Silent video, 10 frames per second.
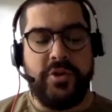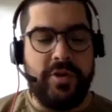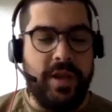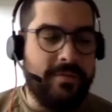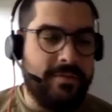
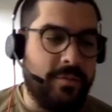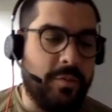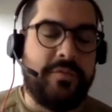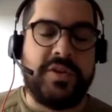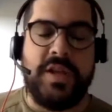yeah. Well,
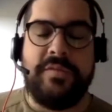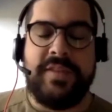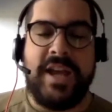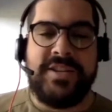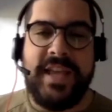first off,
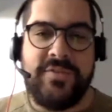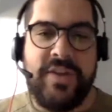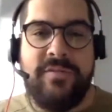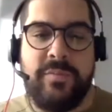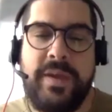Dasha, thanks for
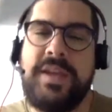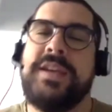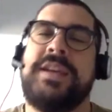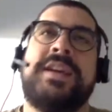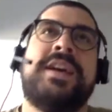having me.
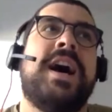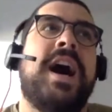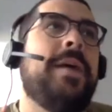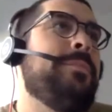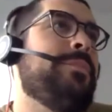
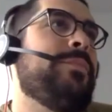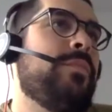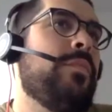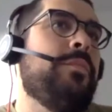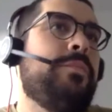Um,
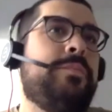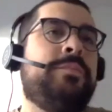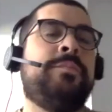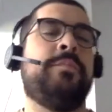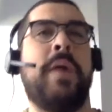
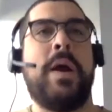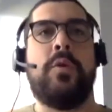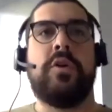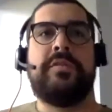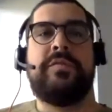my
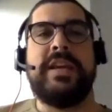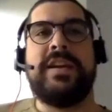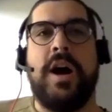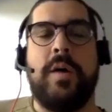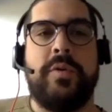world of
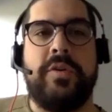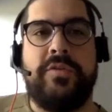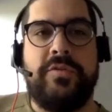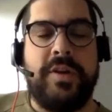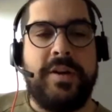
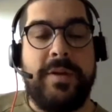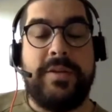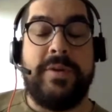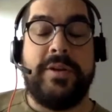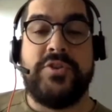e-commerce,
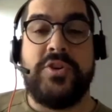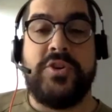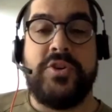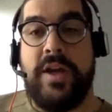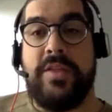my
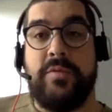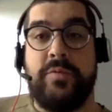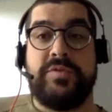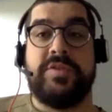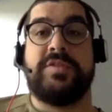journey rather, was just